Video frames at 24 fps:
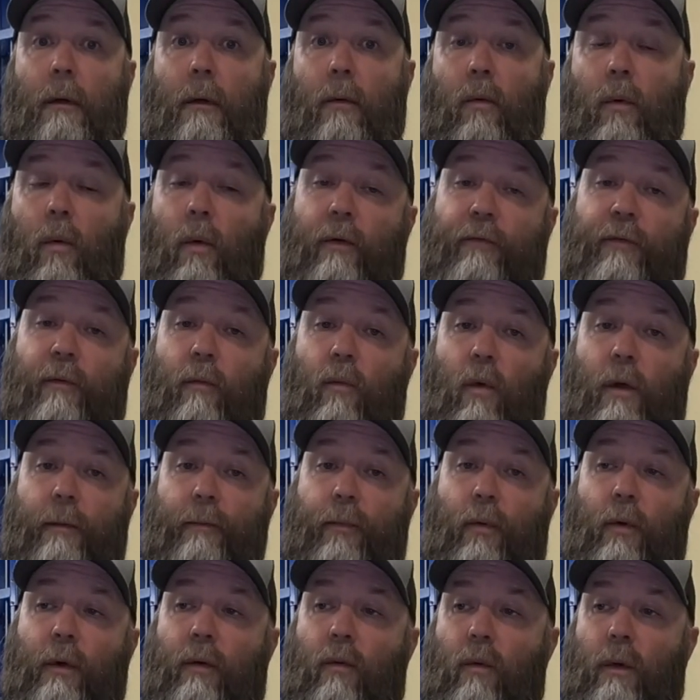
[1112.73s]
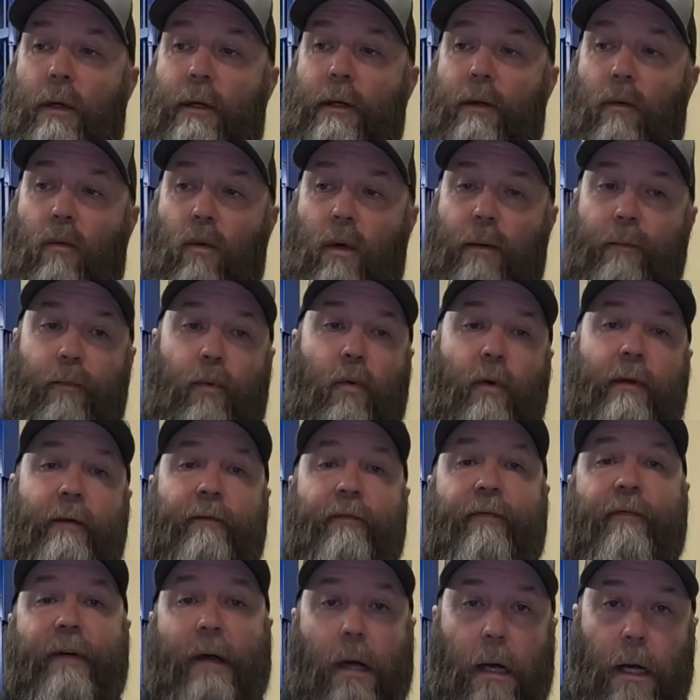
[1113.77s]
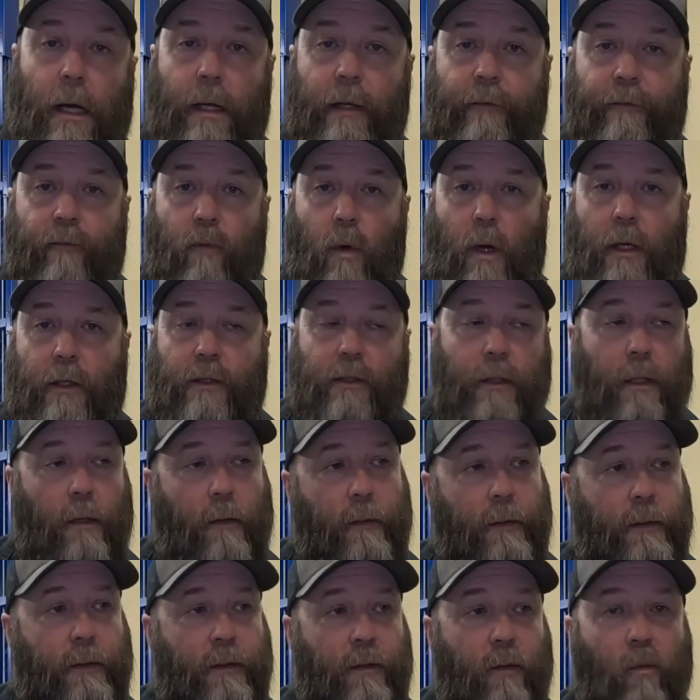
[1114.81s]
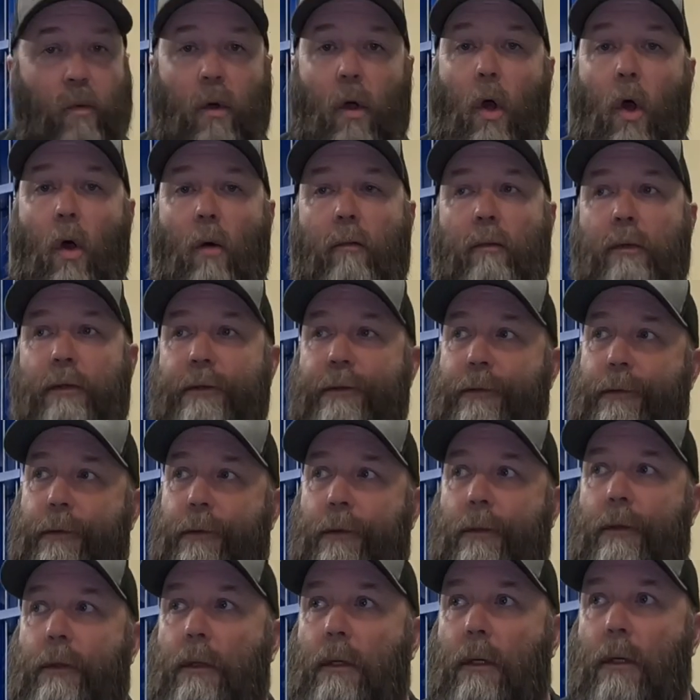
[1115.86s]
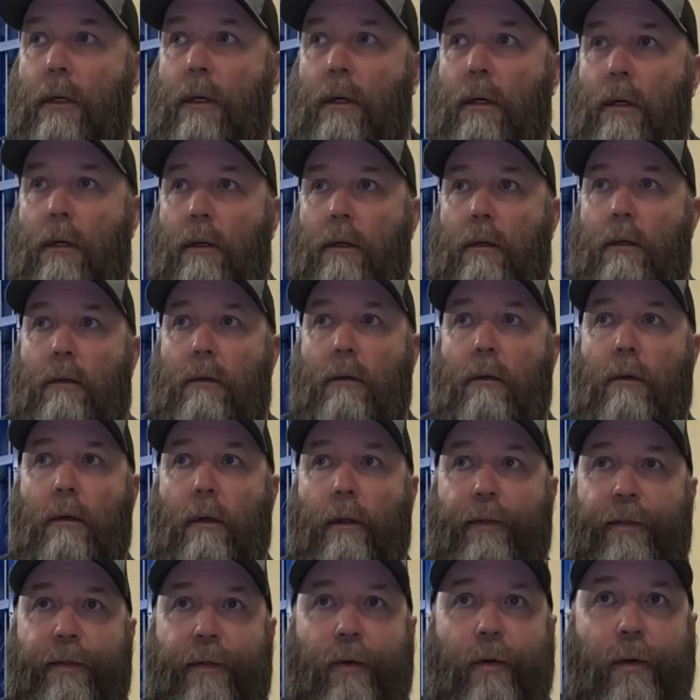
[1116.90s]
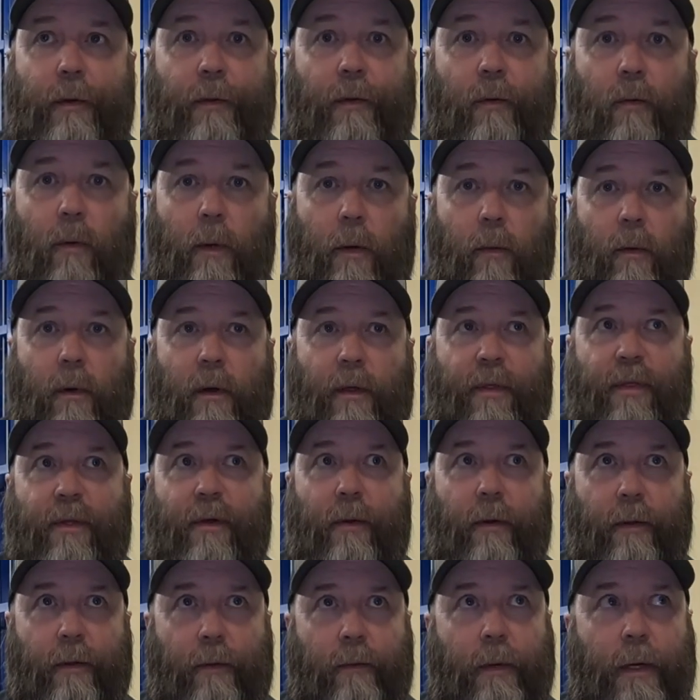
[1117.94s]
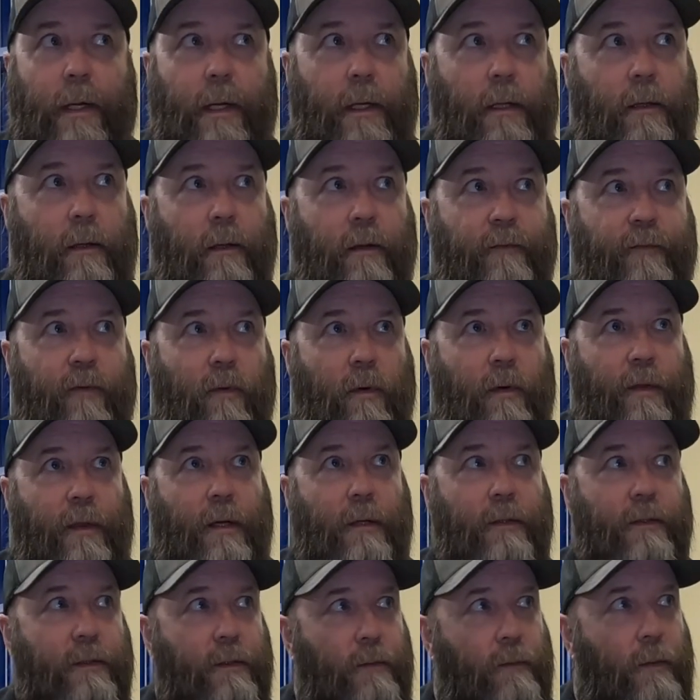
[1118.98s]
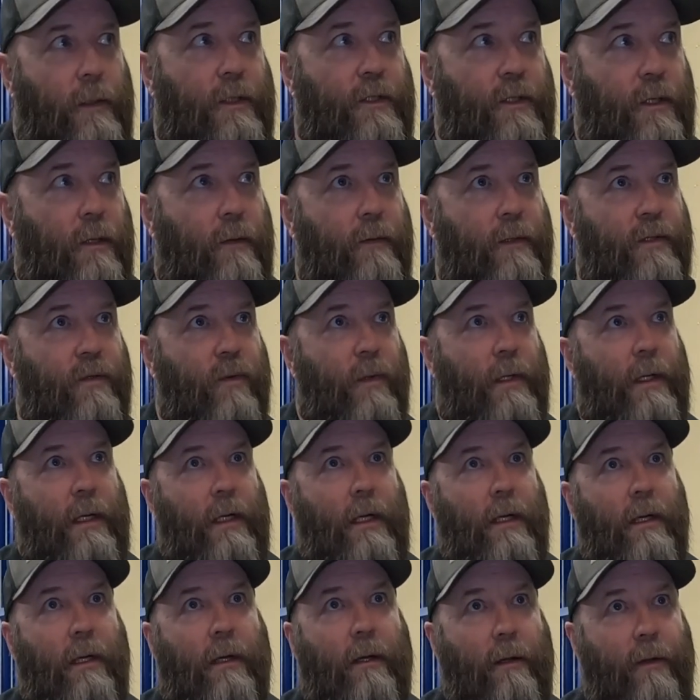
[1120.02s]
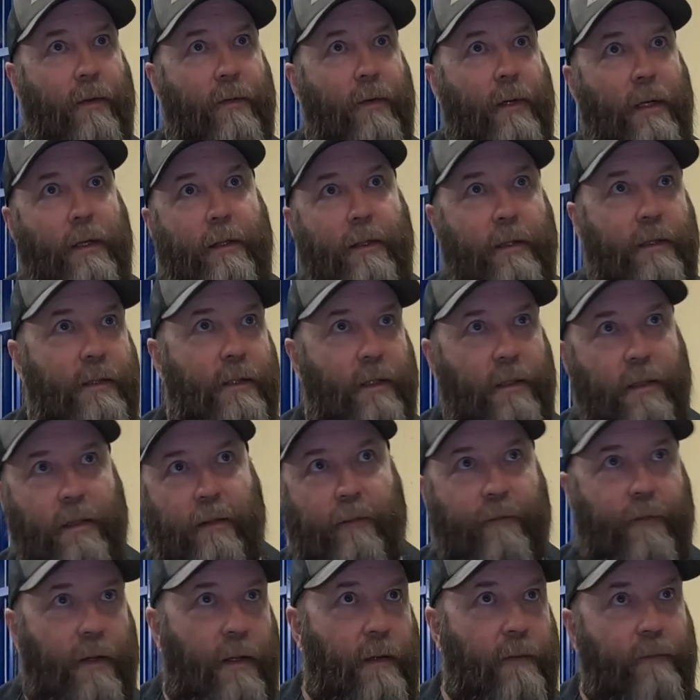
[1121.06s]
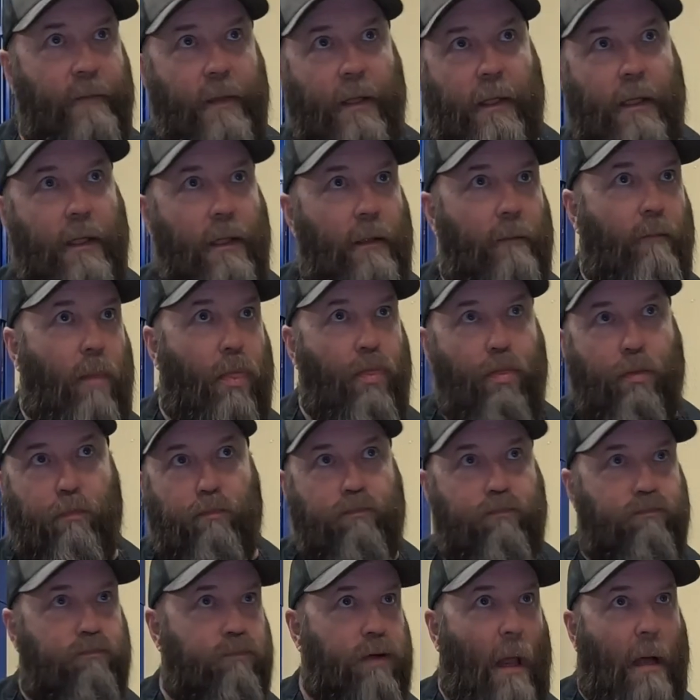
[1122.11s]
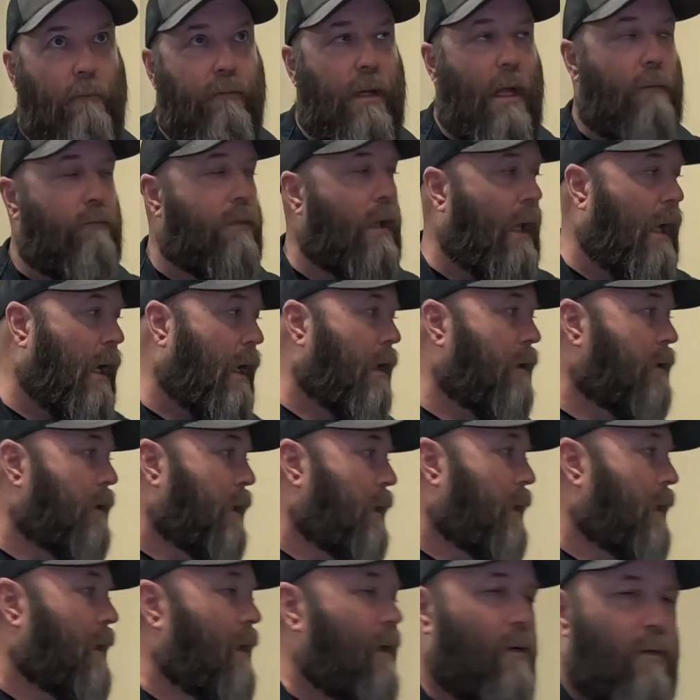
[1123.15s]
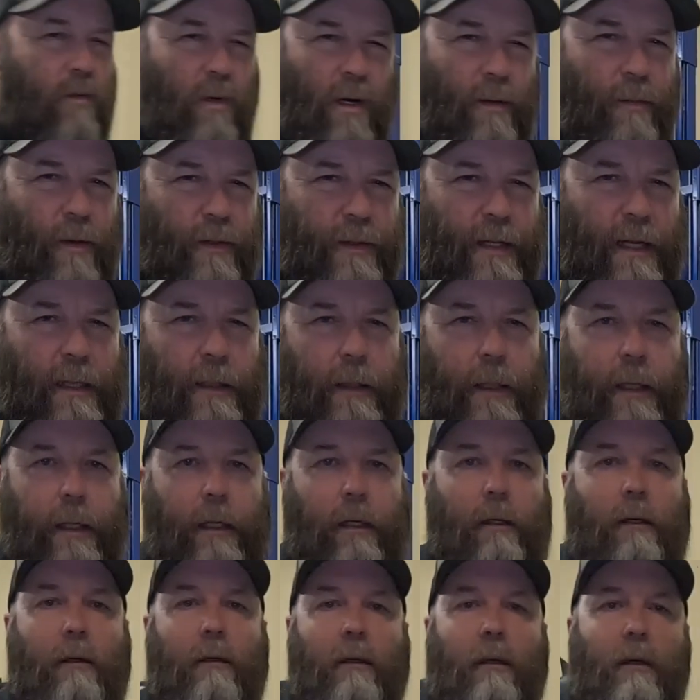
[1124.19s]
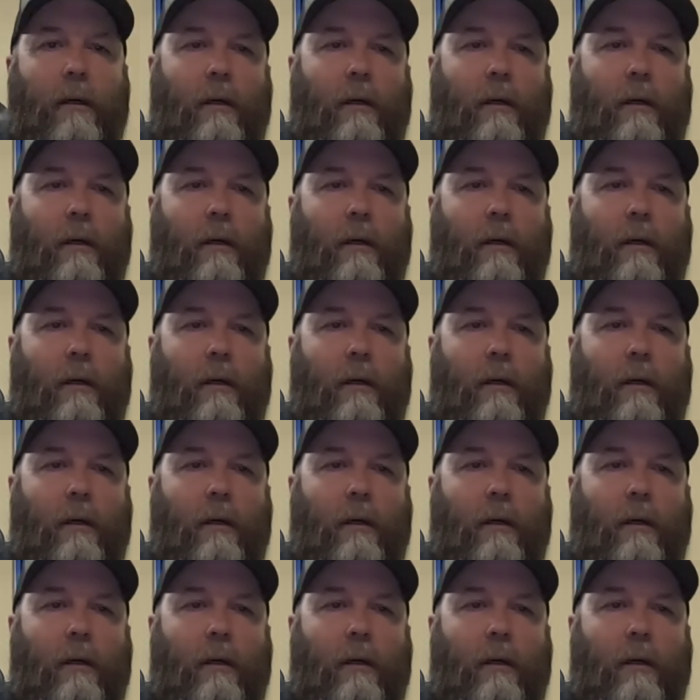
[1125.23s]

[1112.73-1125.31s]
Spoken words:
We went from 1.1 to 1.5 watch hours, so we're almost a third of the way. We're a third of the way to the 4,000 watch hours we need in a 365-day blah, blah, blah. Worry about that later.